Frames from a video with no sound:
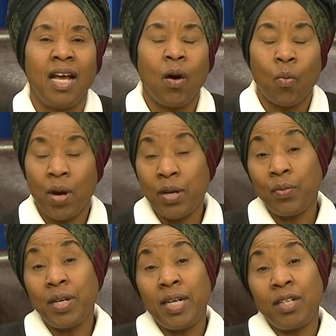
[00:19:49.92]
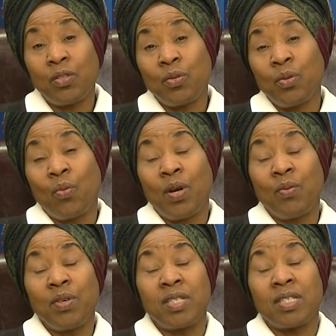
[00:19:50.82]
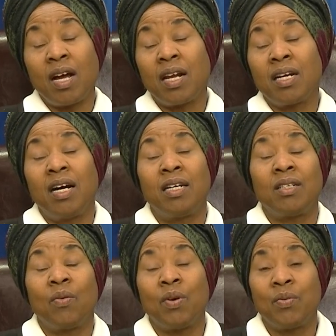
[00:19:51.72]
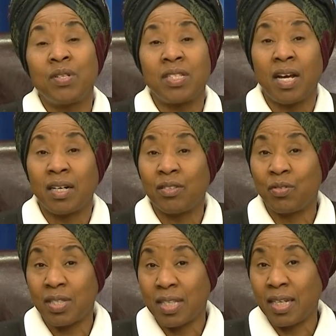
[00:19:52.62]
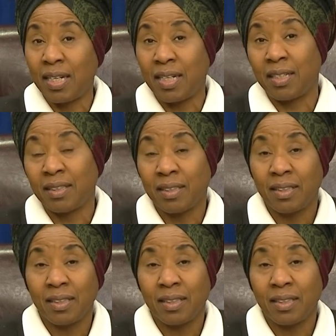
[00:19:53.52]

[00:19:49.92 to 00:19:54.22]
When we need to, when we start, uh, when we start understanding